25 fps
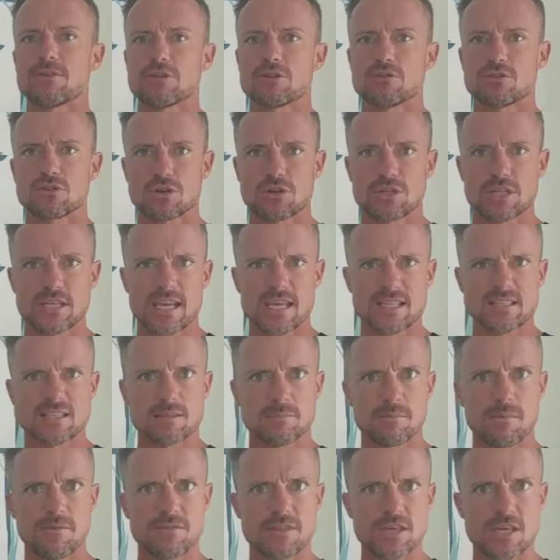And you start to get
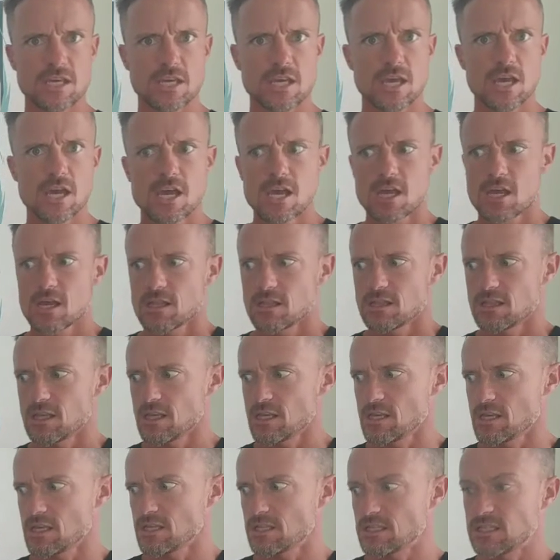some of the
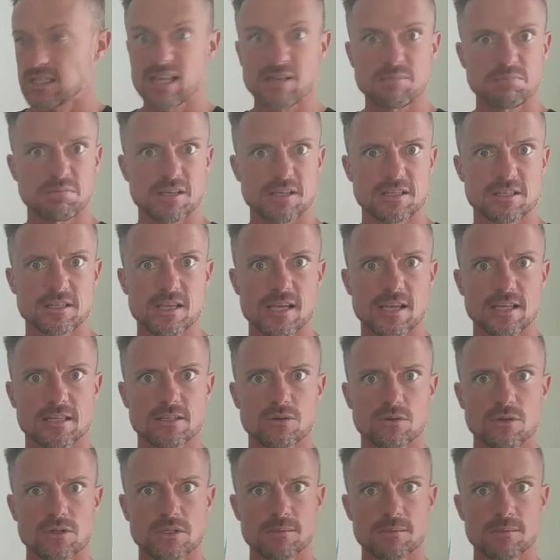sleeplessness